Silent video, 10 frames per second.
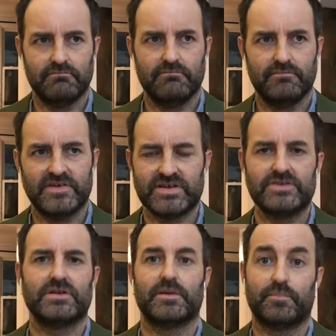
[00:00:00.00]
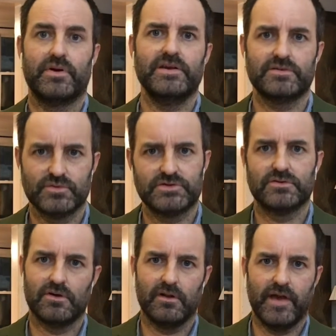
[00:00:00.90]
essentially the printer was doing
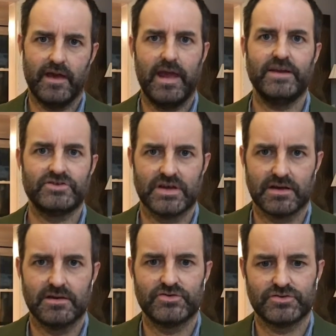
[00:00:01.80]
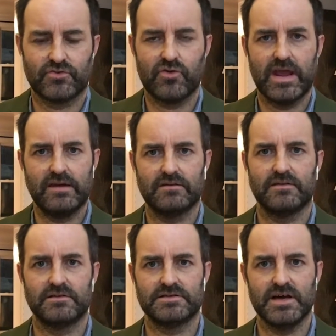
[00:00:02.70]
all the etching, it just created the
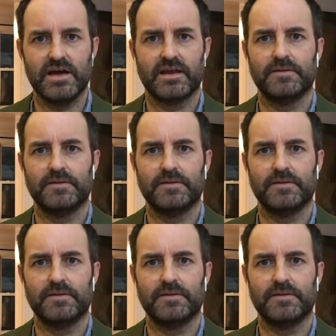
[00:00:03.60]
design.